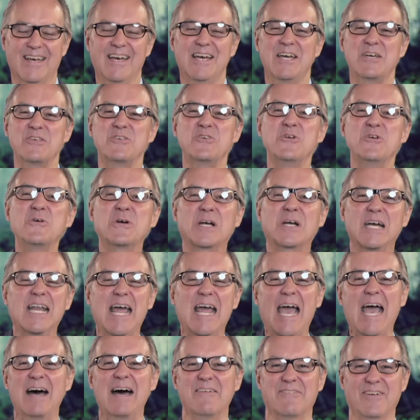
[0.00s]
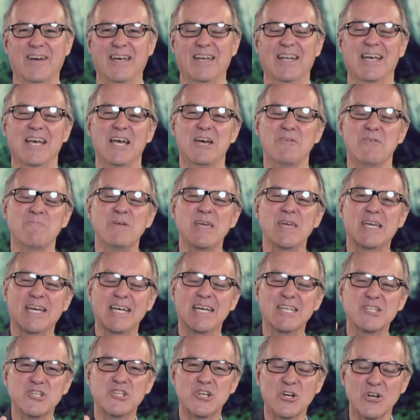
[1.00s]
You can have it,
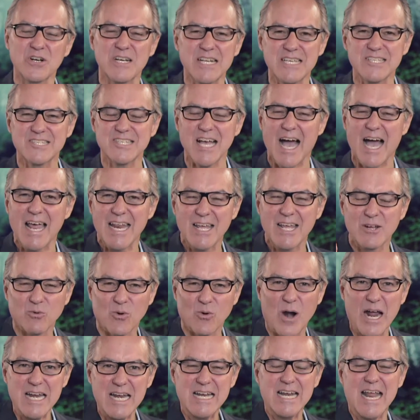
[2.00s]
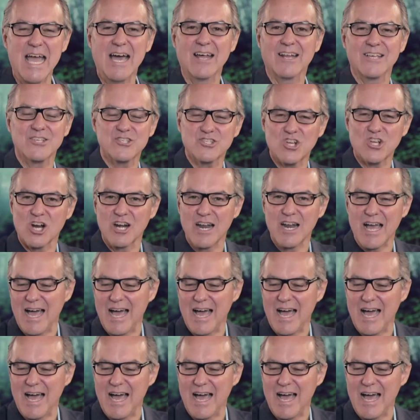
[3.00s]
because you're deciding right now to start